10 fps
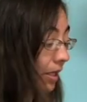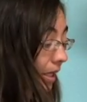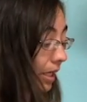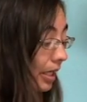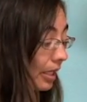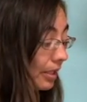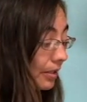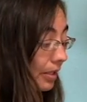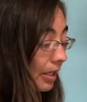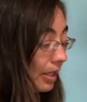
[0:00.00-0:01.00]
And
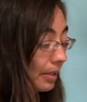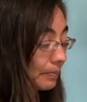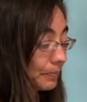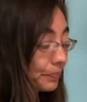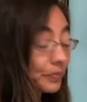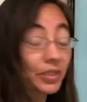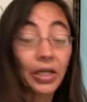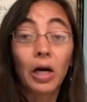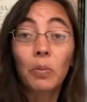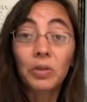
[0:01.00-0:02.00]
they
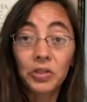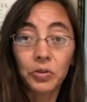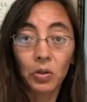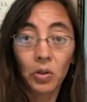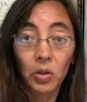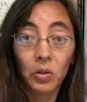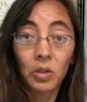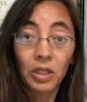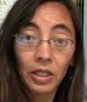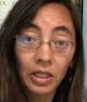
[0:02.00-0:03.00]
help control
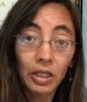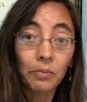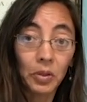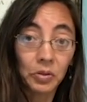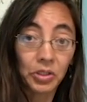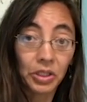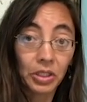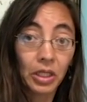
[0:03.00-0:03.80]
hip motion,